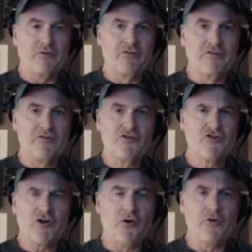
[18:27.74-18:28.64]

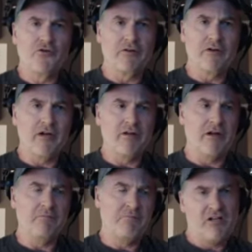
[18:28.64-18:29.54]
shows
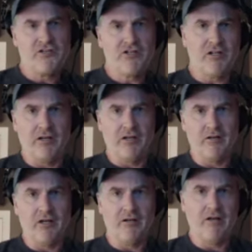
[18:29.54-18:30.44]
and pitching
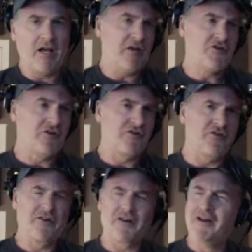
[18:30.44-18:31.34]
and agents, and
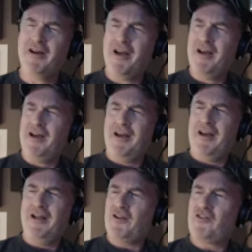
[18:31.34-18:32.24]
so
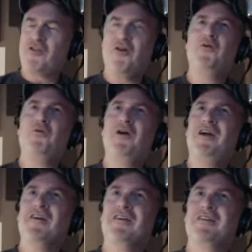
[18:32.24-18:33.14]
and it's so
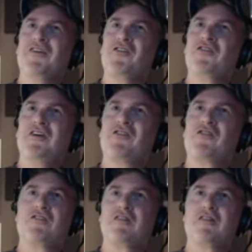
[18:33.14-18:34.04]
weird because
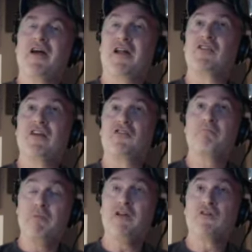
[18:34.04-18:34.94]
it's
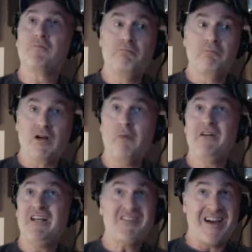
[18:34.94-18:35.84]
a
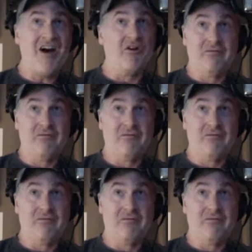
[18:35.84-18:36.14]
company town.